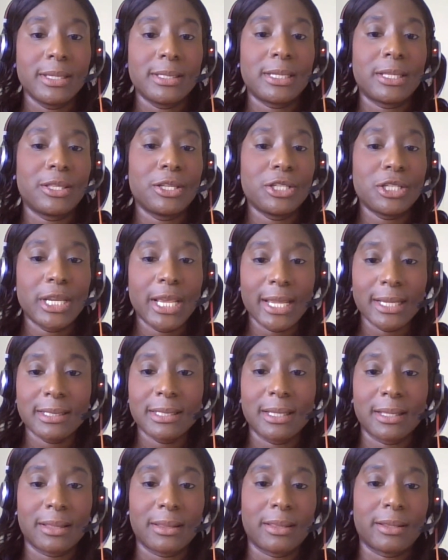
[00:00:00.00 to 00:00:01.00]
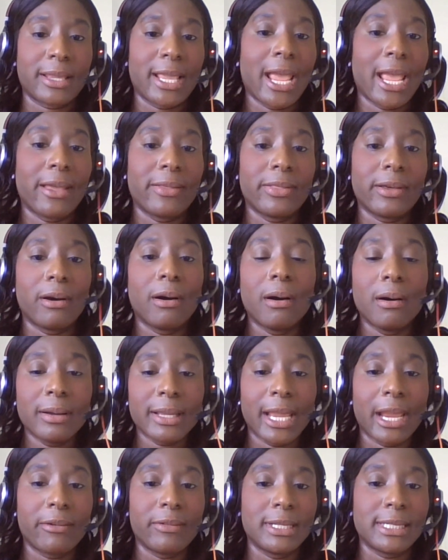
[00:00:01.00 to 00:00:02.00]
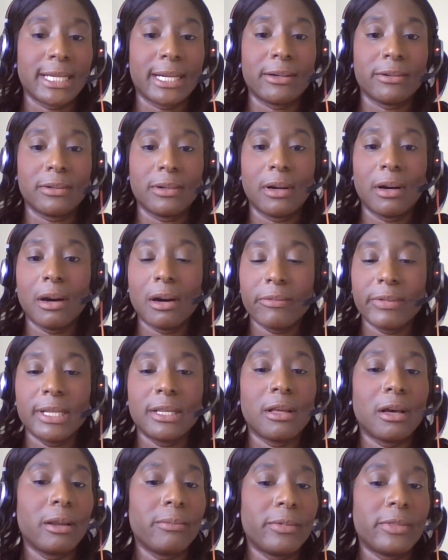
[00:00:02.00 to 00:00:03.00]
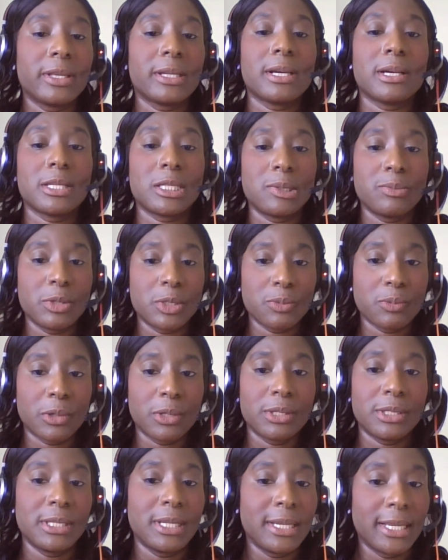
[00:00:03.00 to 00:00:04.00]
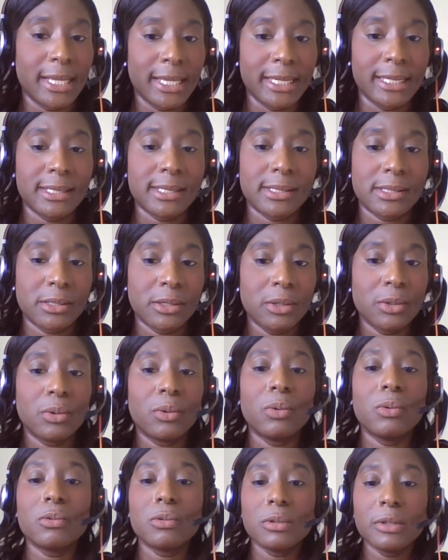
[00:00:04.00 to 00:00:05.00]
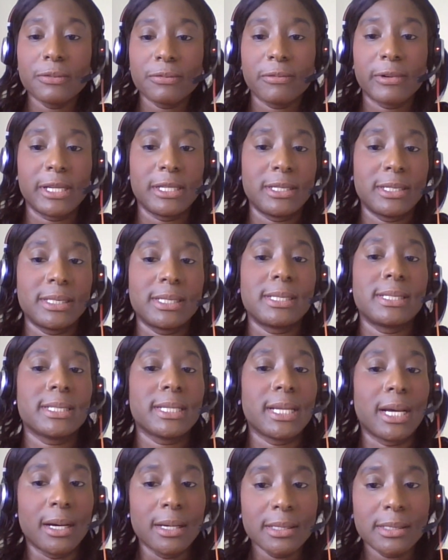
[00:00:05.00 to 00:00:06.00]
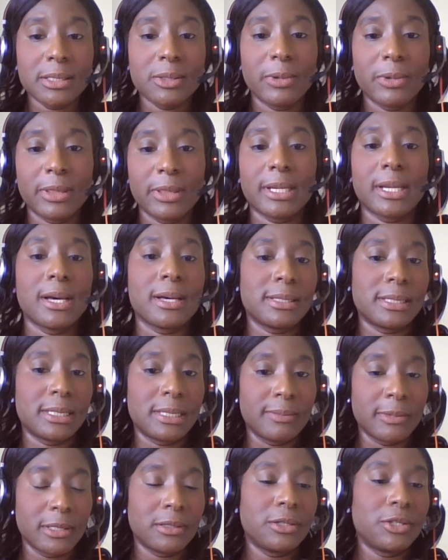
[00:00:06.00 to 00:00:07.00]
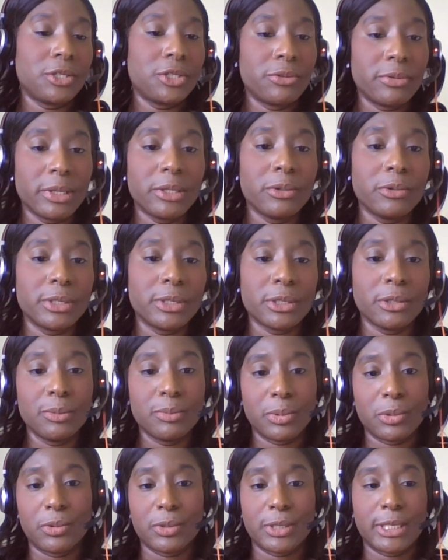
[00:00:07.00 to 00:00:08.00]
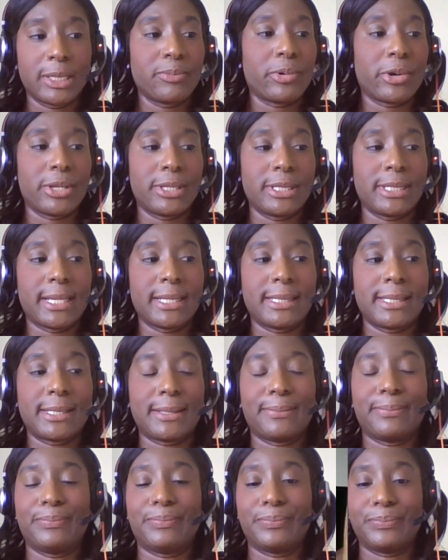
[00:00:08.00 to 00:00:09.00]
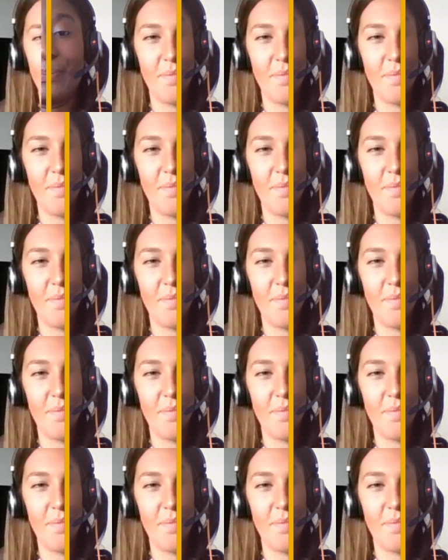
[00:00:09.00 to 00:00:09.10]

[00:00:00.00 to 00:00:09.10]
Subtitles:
So the checks that are carried out are in line with the customer's wants and needs, all of which are discussed with the customer during the audit onboarding process.